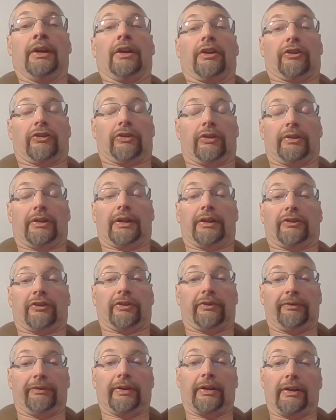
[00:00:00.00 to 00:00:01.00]
So that's a
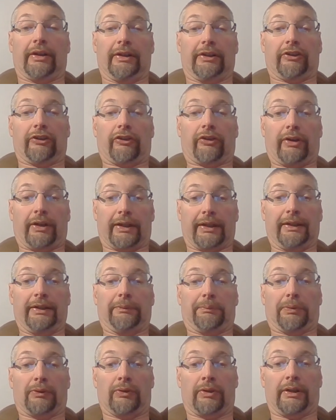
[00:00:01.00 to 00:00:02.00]
very tricky
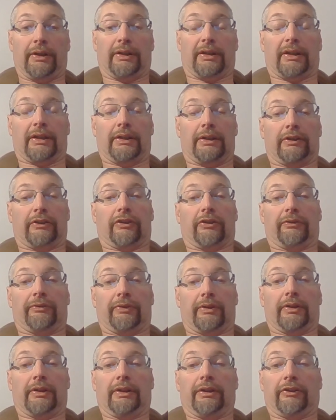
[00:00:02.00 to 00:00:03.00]
point, and it's a
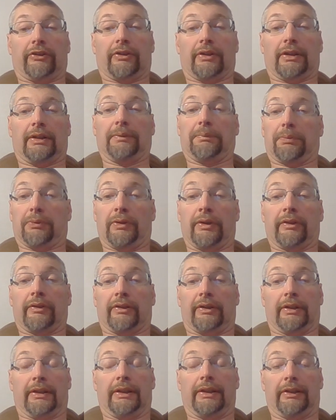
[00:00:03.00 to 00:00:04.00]
very tricky point
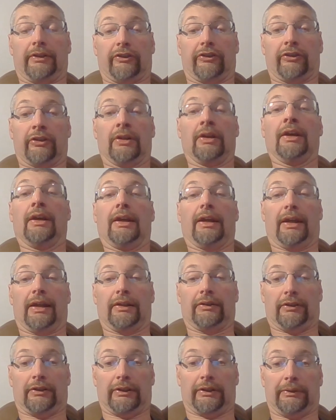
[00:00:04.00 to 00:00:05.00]
that gets a
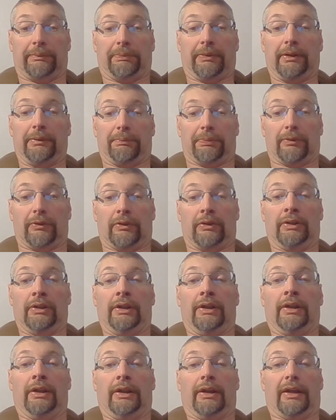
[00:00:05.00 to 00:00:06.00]
lot of people,
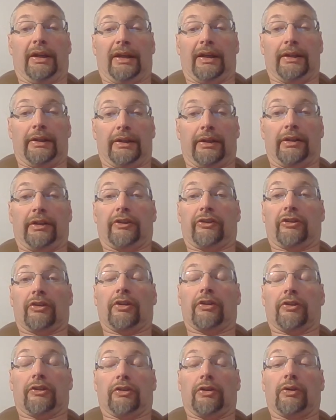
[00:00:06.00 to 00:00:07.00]
and it has
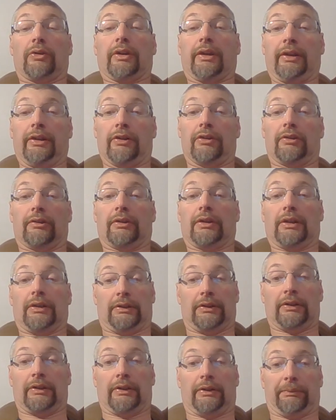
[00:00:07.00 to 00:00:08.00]
also killed a
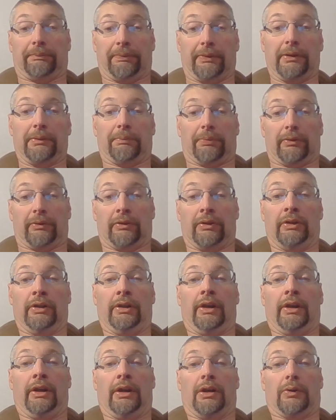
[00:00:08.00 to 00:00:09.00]
lot of people
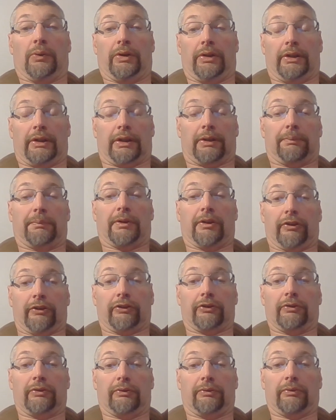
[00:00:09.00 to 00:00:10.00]
when a
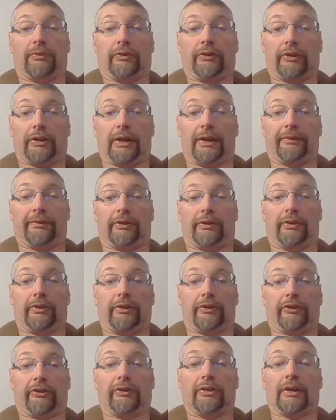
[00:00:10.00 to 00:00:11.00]
commercial driver
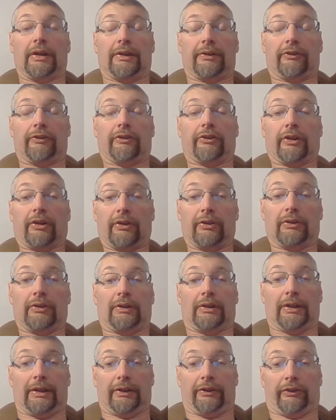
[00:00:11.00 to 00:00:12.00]
does not
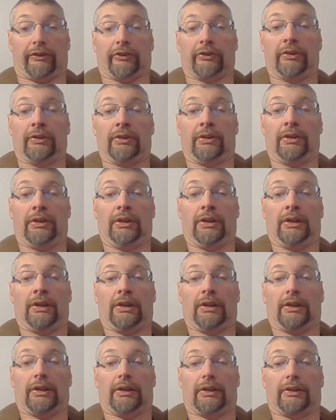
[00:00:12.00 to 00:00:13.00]
realize
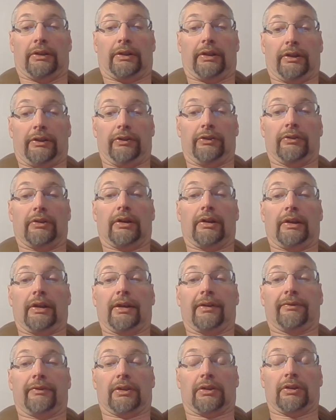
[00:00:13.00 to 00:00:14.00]
they do not
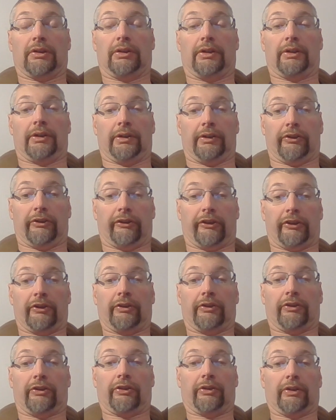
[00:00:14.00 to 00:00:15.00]
have the clearance.
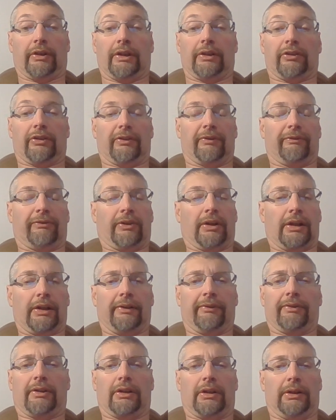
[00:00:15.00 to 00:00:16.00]
So that's a very,
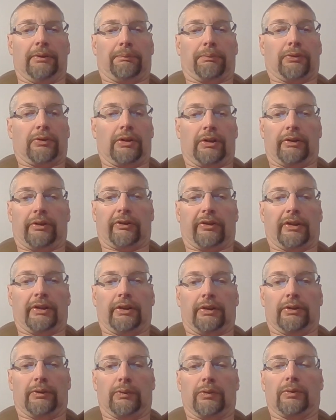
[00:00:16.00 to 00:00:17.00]
very important thing
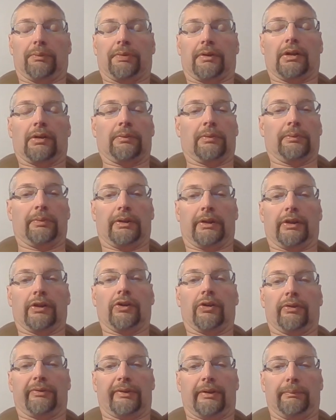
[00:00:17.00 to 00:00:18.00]
that we'll probably
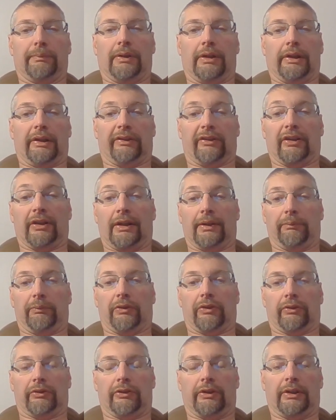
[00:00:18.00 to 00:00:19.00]
go over many
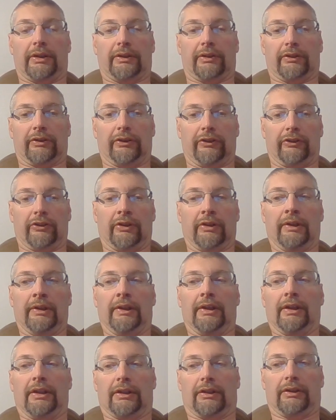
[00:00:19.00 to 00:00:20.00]
times throughout these
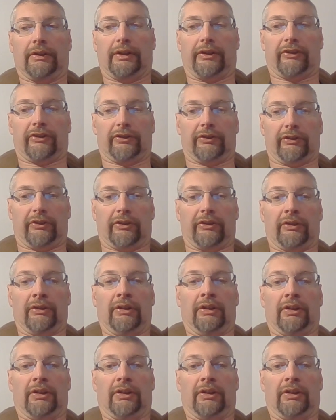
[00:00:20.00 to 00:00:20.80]
lessons.